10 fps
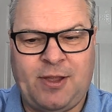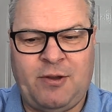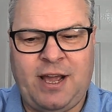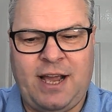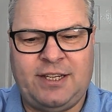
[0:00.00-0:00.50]

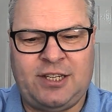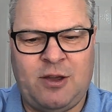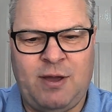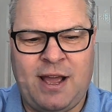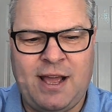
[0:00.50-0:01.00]
Okay,
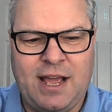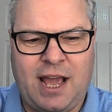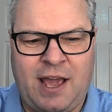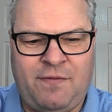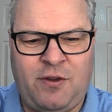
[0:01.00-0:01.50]
so
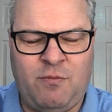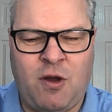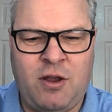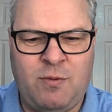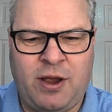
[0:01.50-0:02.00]
if you
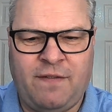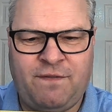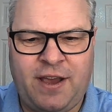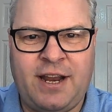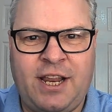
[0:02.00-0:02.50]
were working
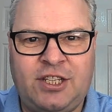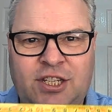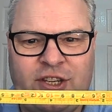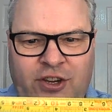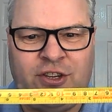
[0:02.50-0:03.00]
feet and
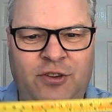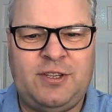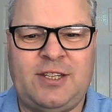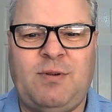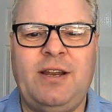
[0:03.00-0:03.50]
inches, you can use
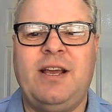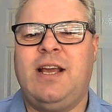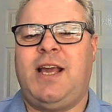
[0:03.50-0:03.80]
this one.